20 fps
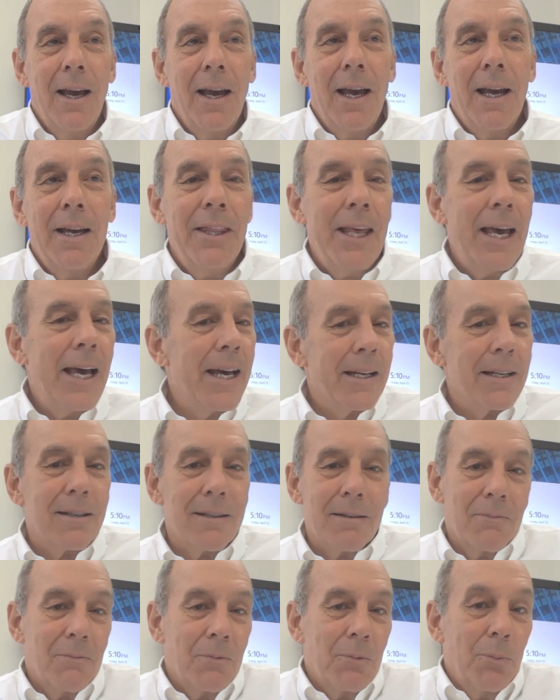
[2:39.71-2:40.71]
And that,
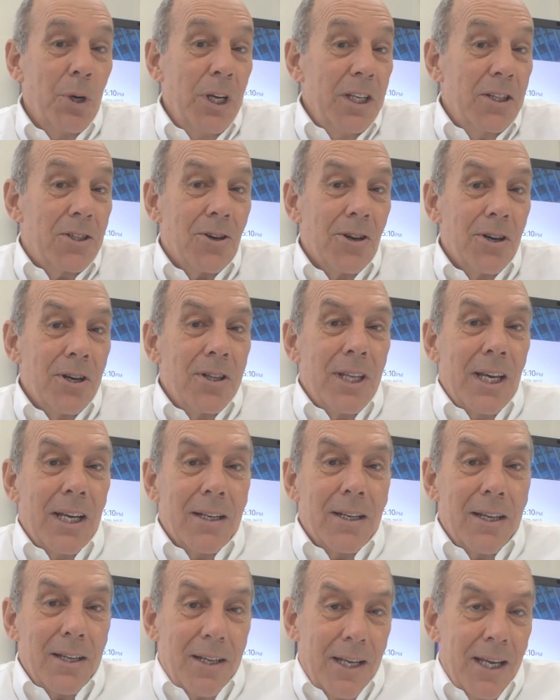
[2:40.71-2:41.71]
we started
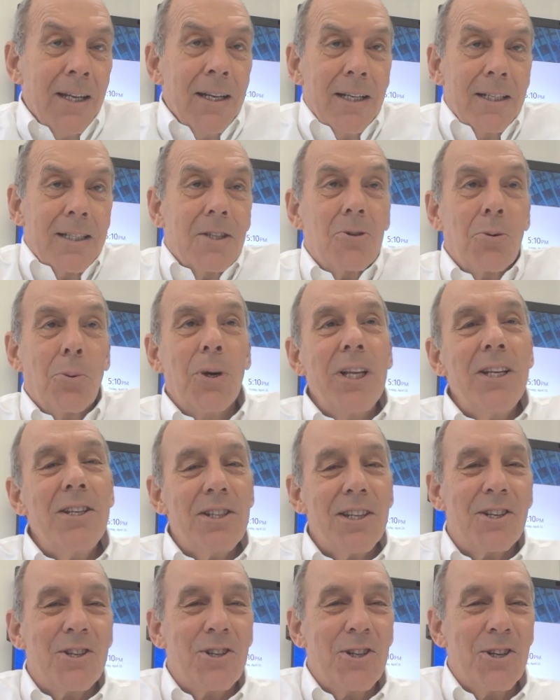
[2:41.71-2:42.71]
that, again, it's
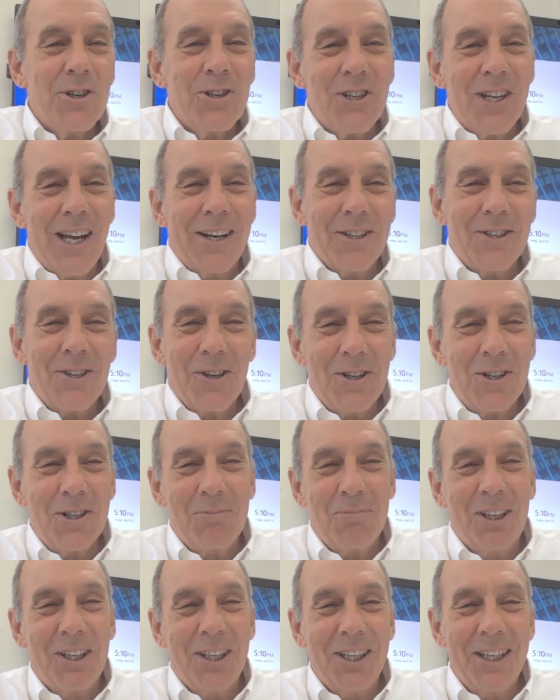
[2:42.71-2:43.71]
26 years now. It's hard to
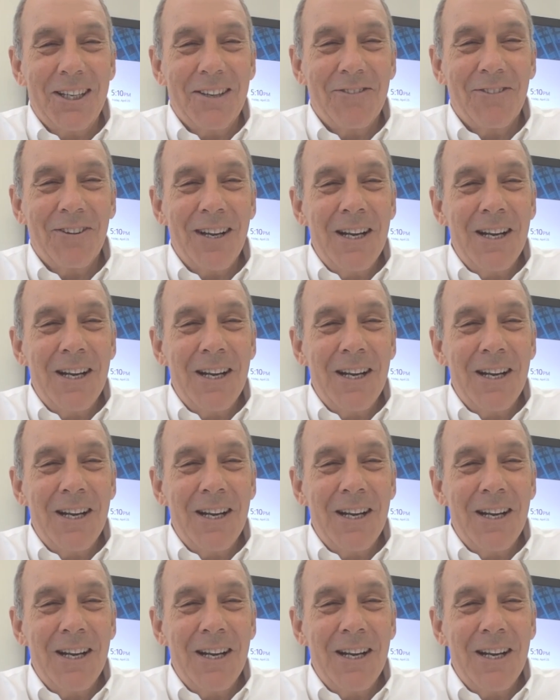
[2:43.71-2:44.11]
believe.